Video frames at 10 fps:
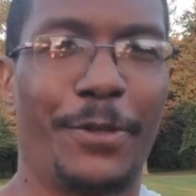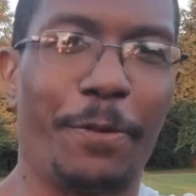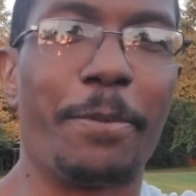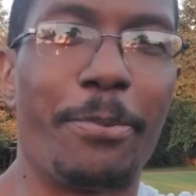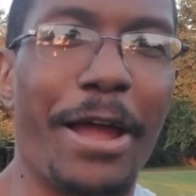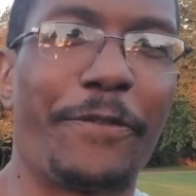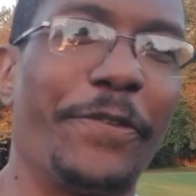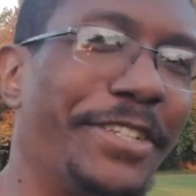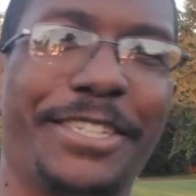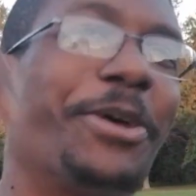for
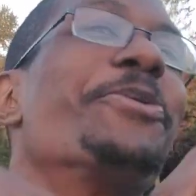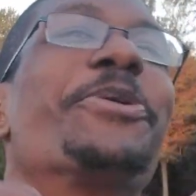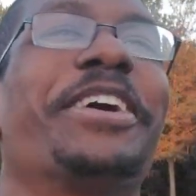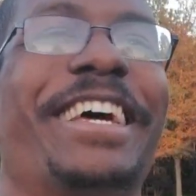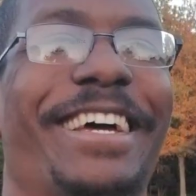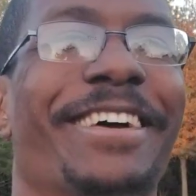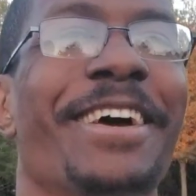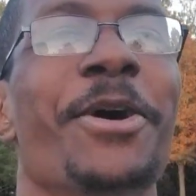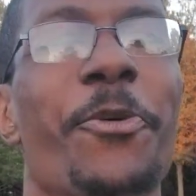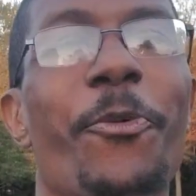breakfast,
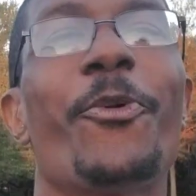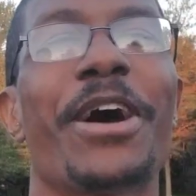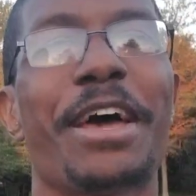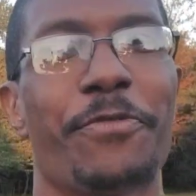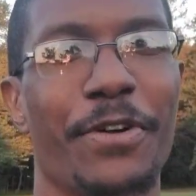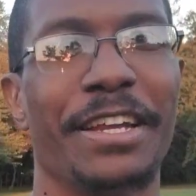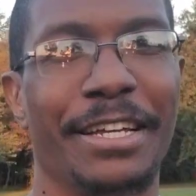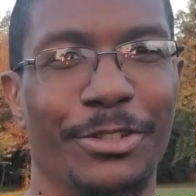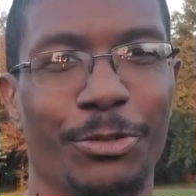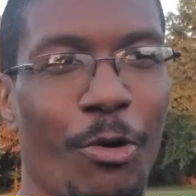whatever it
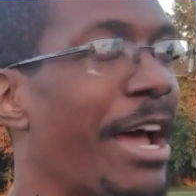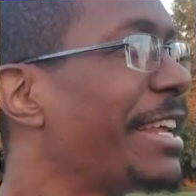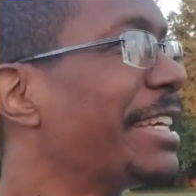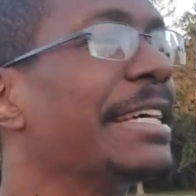is, right?